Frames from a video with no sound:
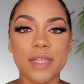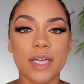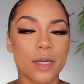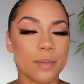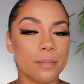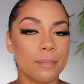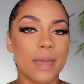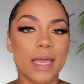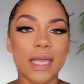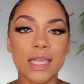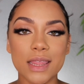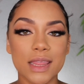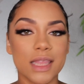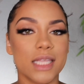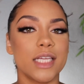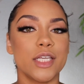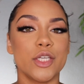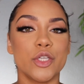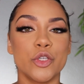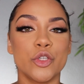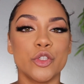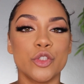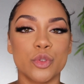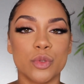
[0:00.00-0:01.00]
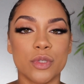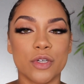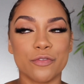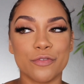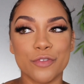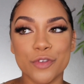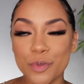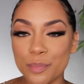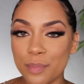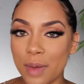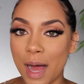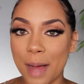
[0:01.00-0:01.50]
They're mainly nudes with a
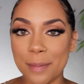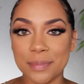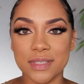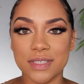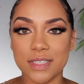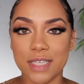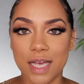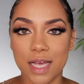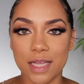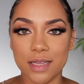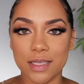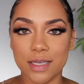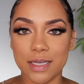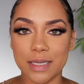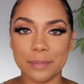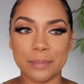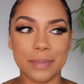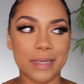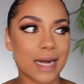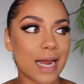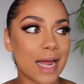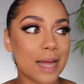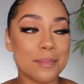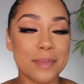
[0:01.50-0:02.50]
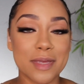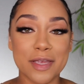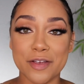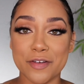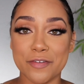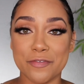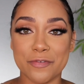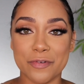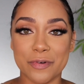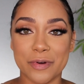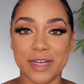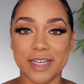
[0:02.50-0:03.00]
few pops of color, but I'm here
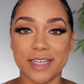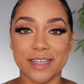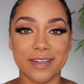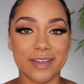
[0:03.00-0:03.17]
for it.